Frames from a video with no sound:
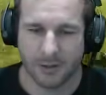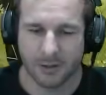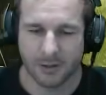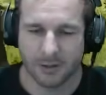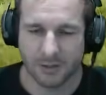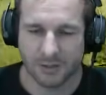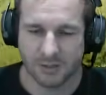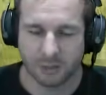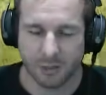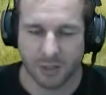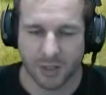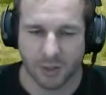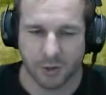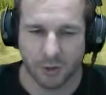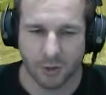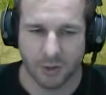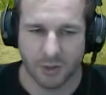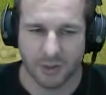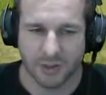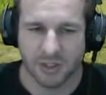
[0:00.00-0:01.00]
There's plenty of loot
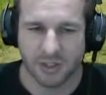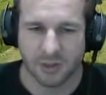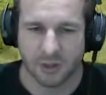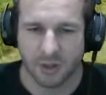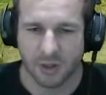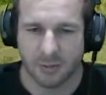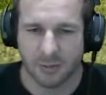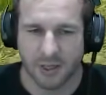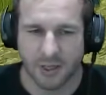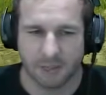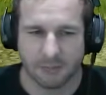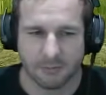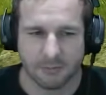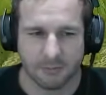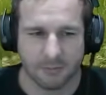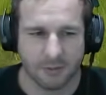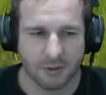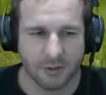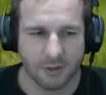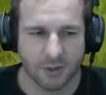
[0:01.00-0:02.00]
on this side of the map.
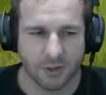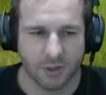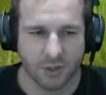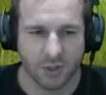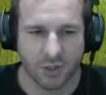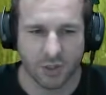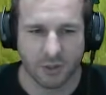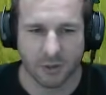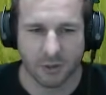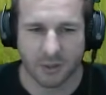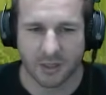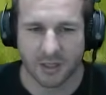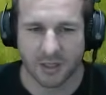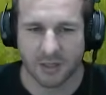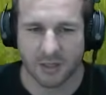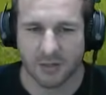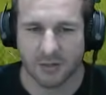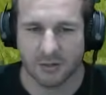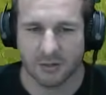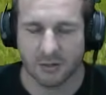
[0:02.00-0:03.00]
You run straight at the back
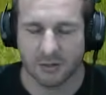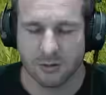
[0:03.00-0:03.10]
here.